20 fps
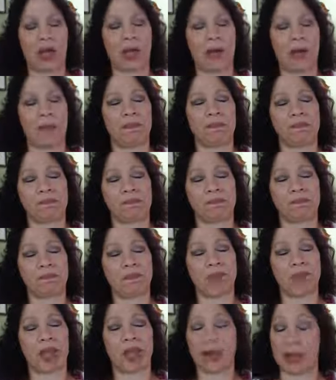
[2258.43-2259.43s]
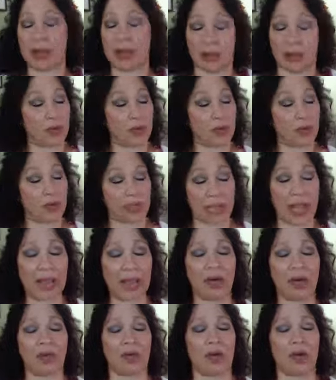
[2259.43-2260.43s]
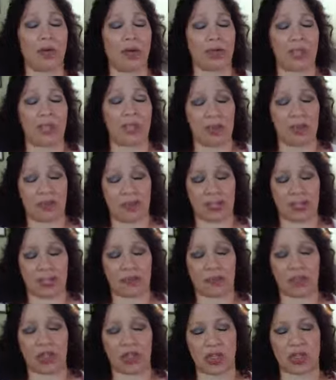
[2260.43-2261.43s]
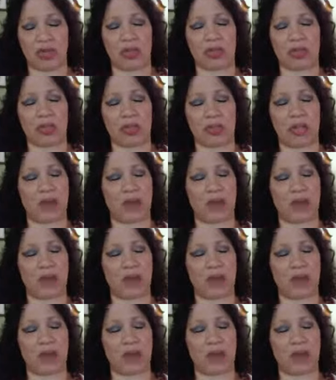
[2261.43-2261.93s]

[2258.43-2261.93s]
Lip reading: And of course, I don't know what that means for you.